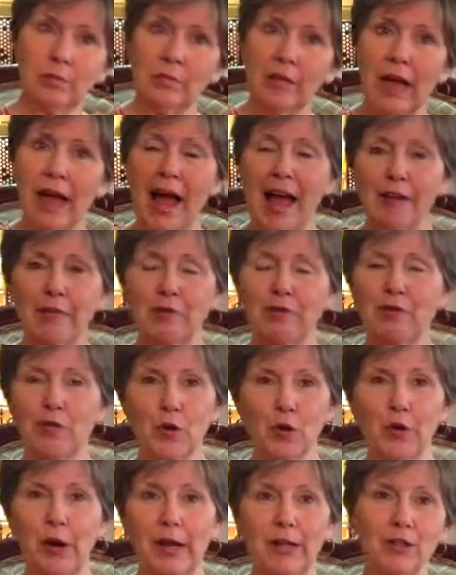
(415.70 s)
I have
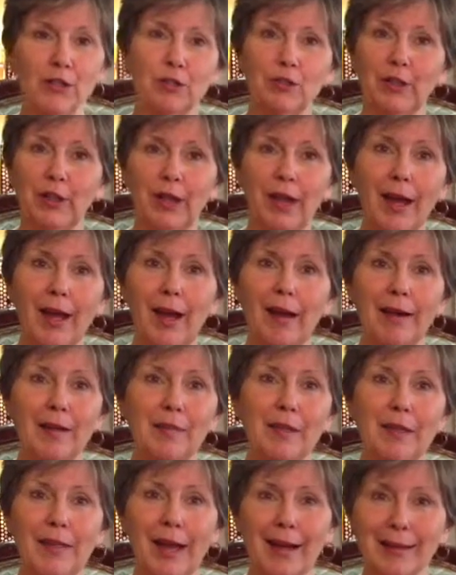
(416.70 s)
4 grandchildren now.
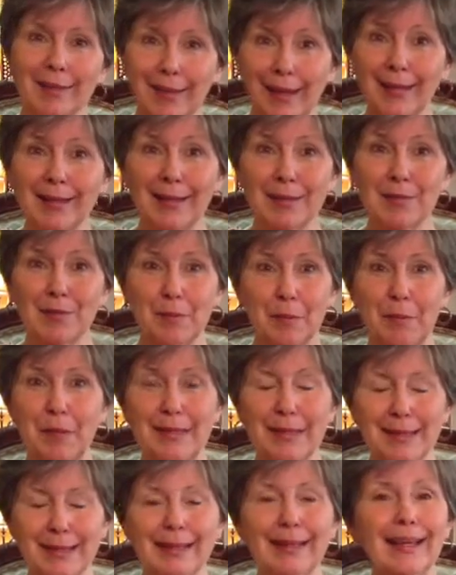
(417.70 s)
I mean, that keeps me
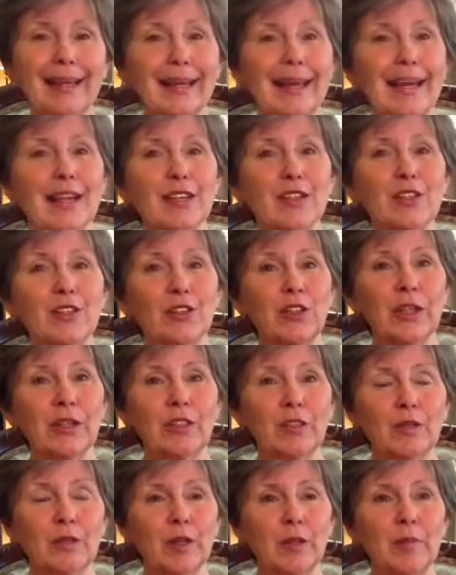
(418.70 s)
busy. So you have
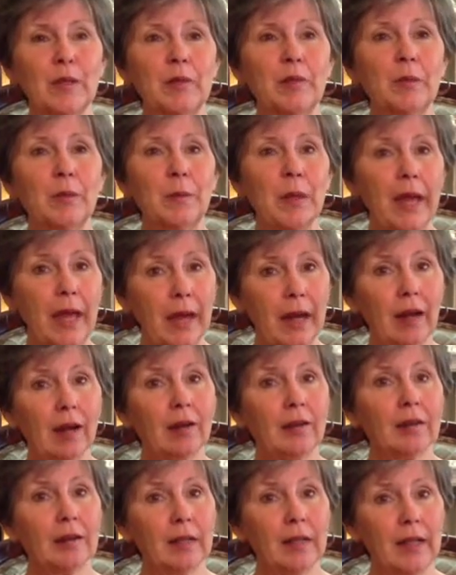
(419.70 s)
to really be
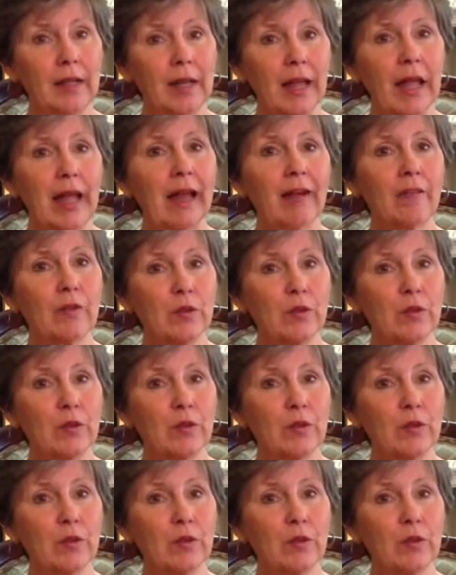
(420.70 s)
prepared and have